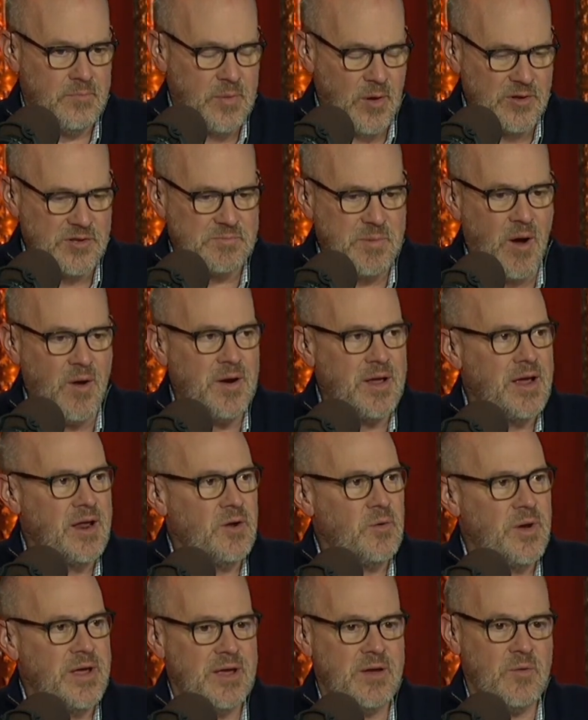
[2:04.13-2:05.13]
postponing it
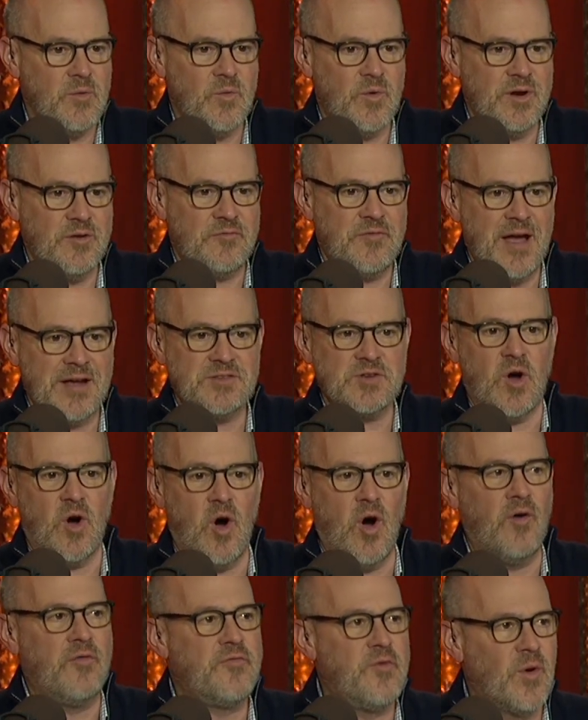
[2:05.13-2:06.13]
a week would affect
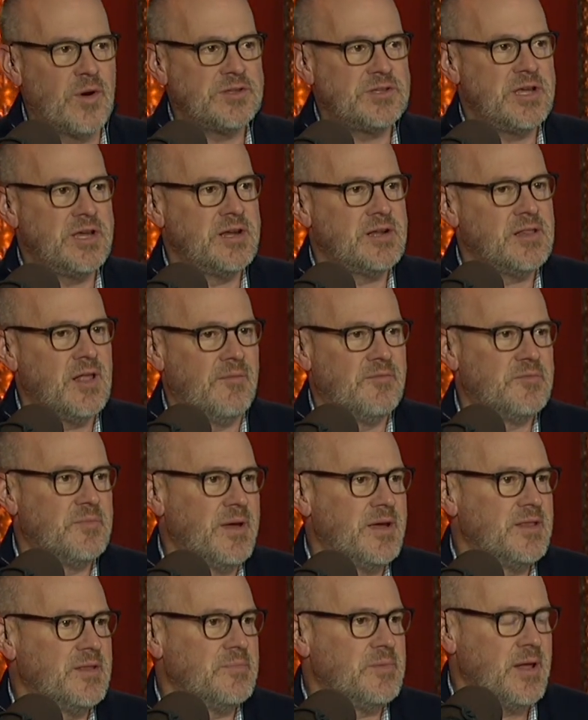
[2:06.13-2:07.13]
all fourteen clubs
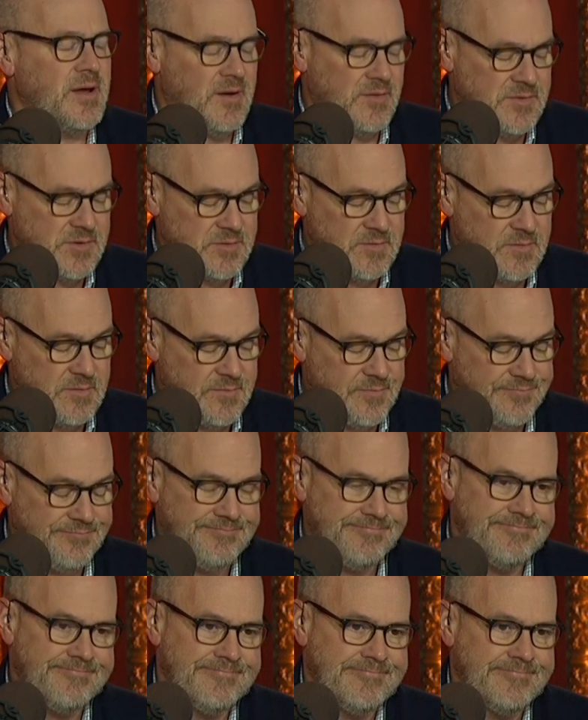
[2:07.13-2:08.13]
making the playoffs.
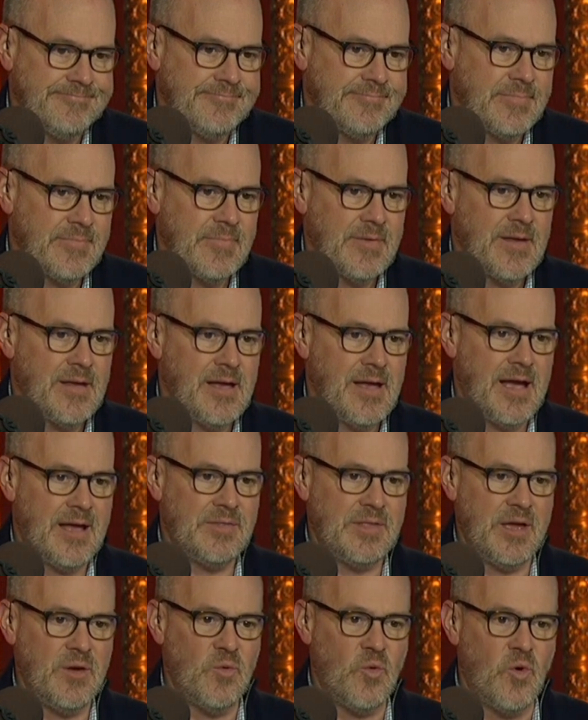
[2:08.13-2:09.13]

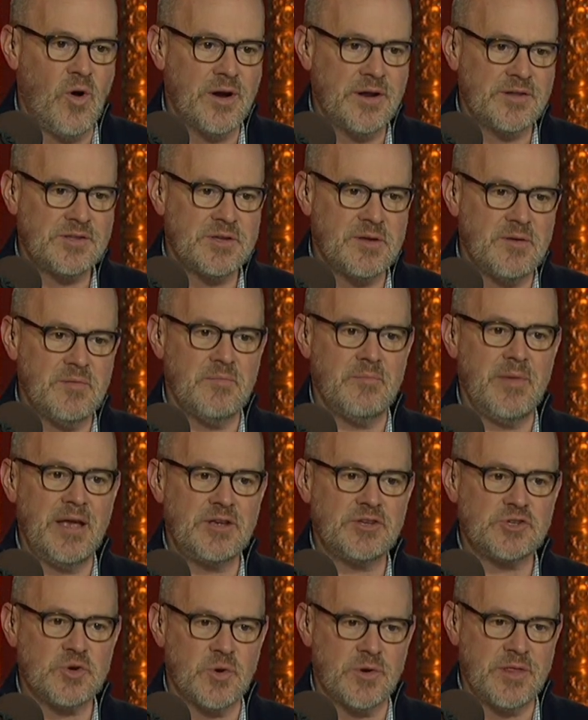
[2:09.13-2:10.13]
And they wanted to
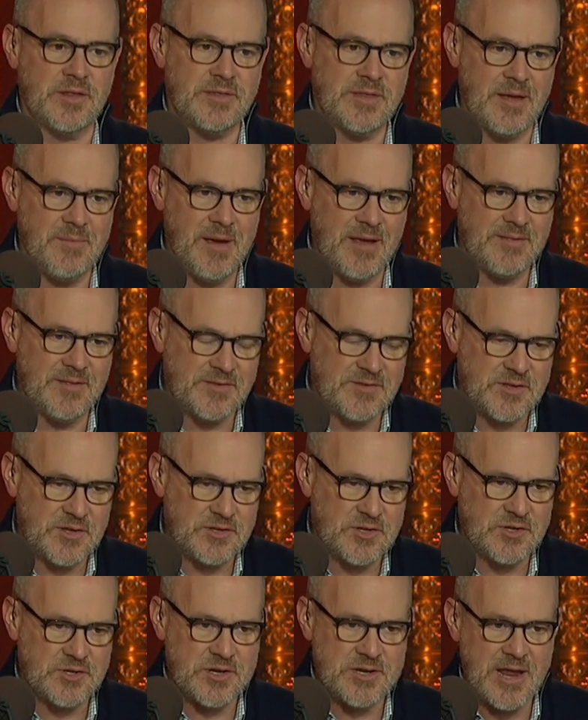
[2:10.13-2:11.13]
make sure that they made this
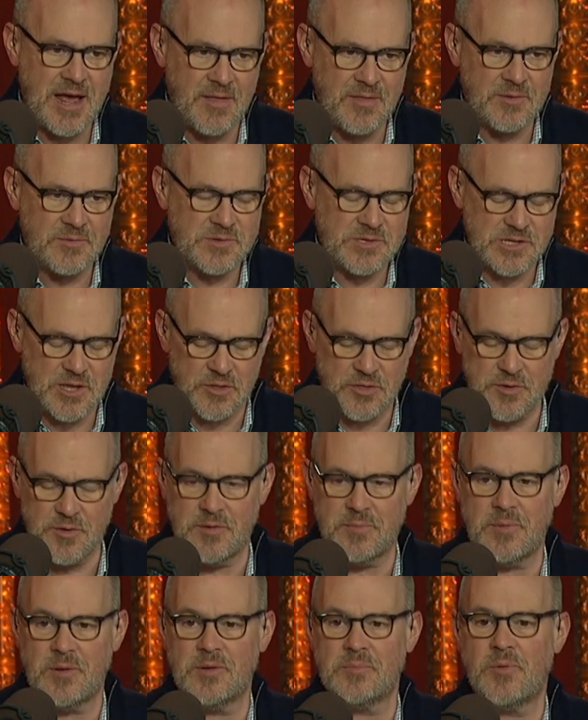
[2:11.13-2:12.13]
decision now. That was their
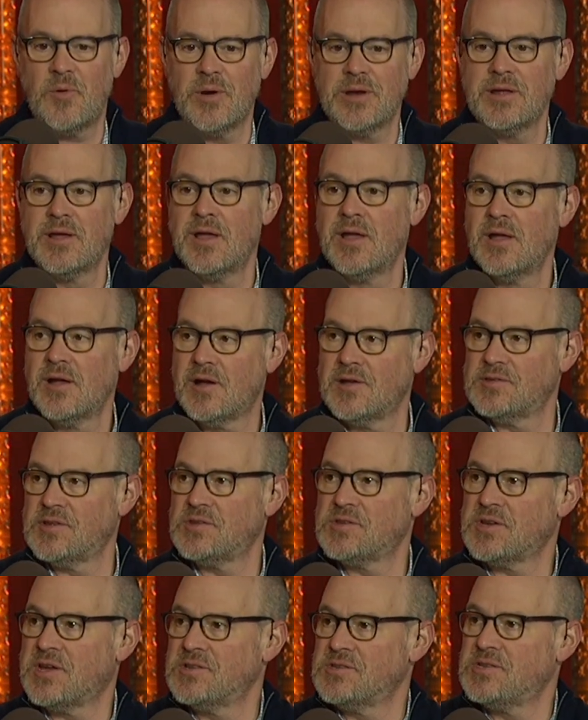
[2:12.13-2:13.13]
third bullet point, because
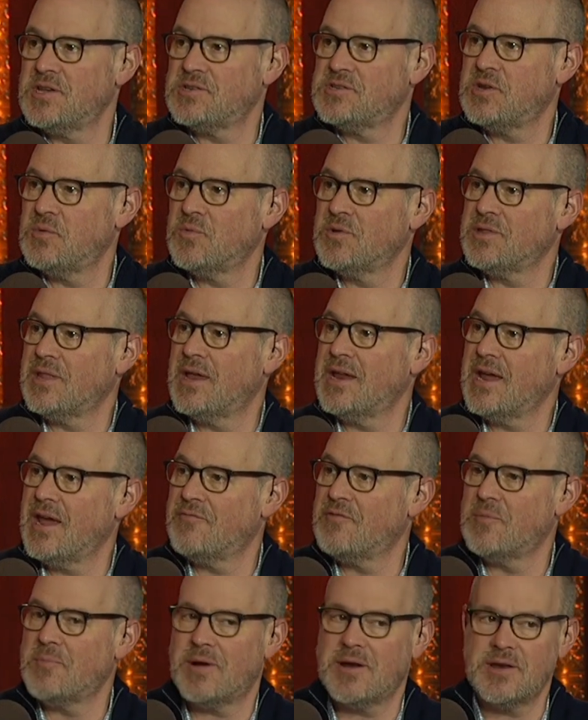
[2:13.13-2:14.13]
it's consistent with letting
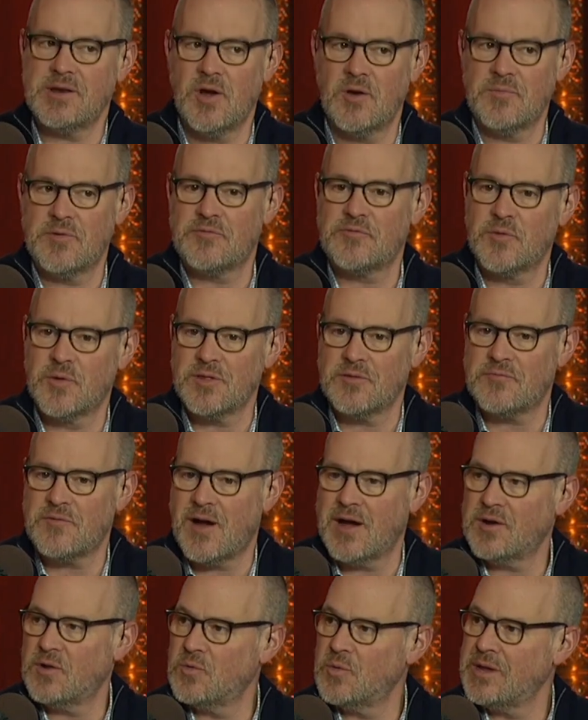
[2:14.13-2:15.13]
everybody know before the
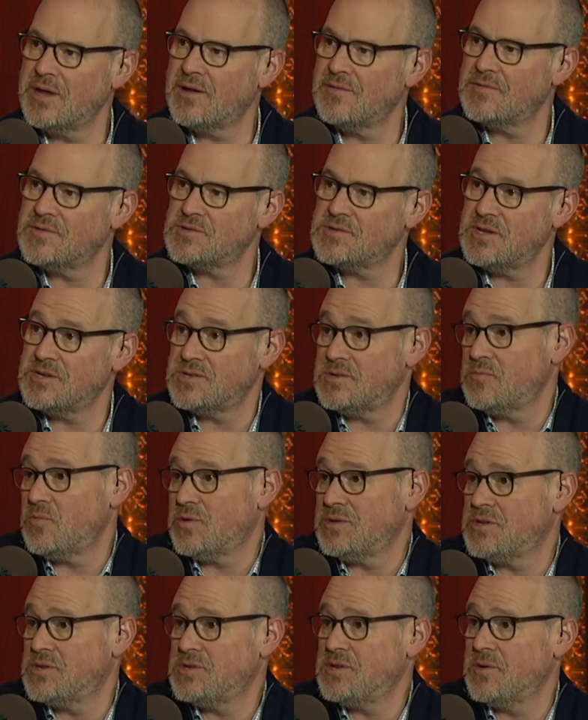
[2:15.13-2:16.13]
final week of the season
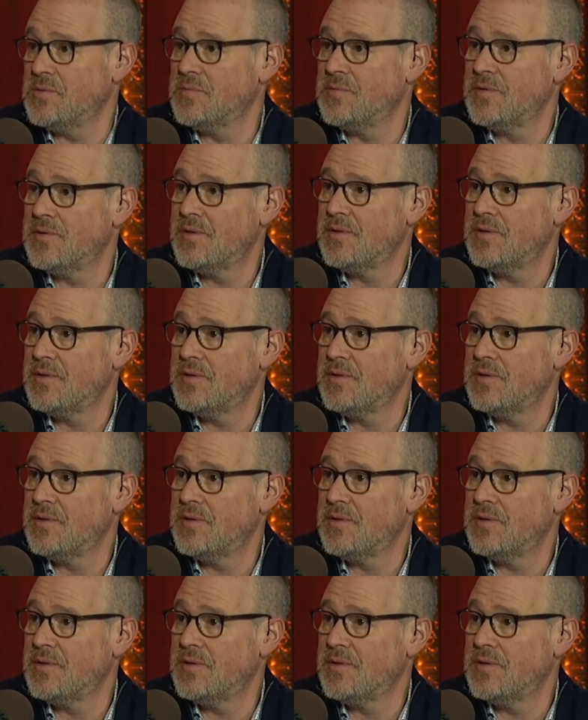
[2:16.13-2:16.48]
what to do